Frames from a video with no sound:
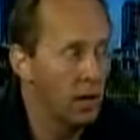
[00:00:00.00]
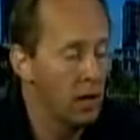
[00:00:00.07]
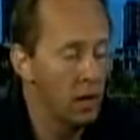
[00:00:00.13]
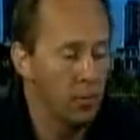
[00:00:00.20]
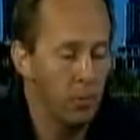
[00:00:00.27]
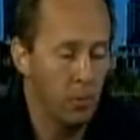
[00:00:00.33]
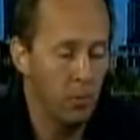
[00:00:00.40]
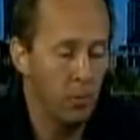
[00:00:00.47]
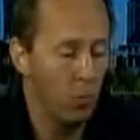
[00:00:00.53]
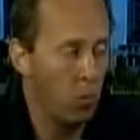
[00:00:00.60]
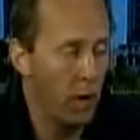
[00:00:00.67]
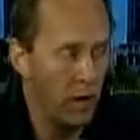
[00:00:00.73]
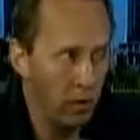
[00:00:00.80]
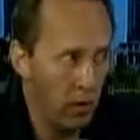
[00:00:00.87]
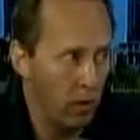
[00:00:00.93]
People are
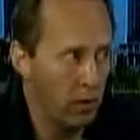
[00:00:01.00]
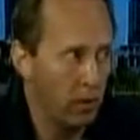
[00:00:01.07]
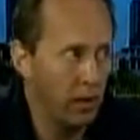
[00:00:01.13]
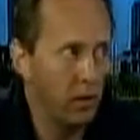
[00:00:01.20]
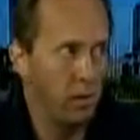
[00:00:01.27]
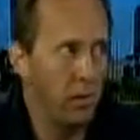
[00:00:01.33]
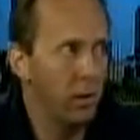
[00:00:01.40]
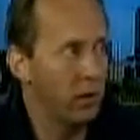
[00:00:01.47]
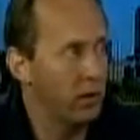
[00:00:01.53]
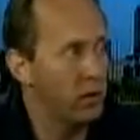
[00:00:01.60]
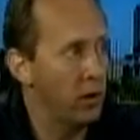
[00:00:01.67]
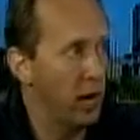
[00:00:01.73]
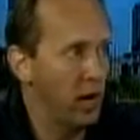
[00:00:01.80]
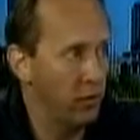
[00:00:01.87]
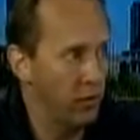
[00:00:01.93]
waiting longer to get married. They're
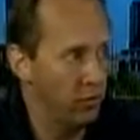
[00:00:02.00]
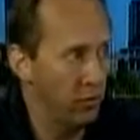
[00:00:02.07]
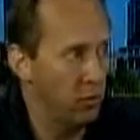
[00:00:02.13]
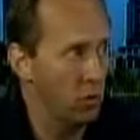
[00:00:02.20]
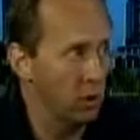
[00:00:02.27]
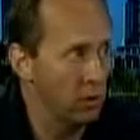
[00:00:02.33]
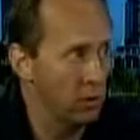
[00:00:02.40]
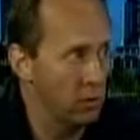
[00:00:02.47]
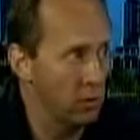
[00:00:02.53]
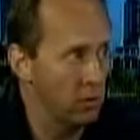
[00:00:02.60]
having fewer kids.